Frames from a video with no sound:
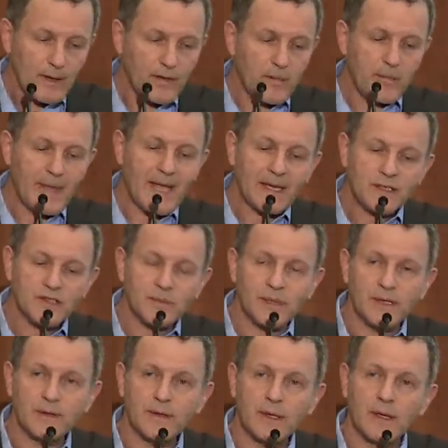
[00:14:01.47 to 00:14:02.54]
the
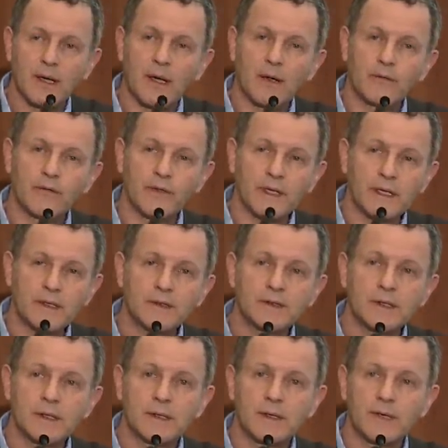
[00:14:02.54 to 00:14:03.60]
management of
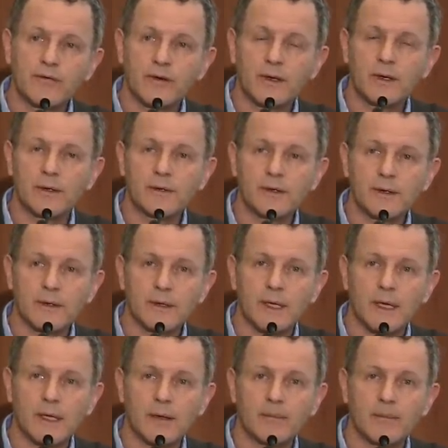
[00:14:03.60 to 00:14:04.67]
these difficult
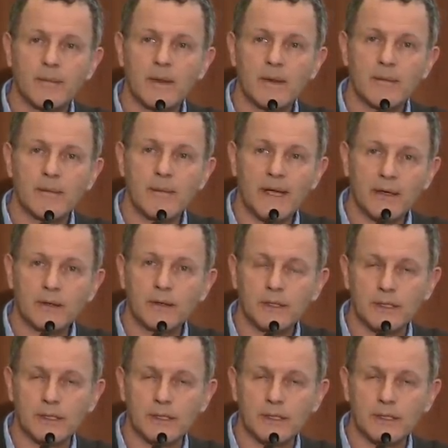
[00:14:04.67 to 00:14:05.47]
medical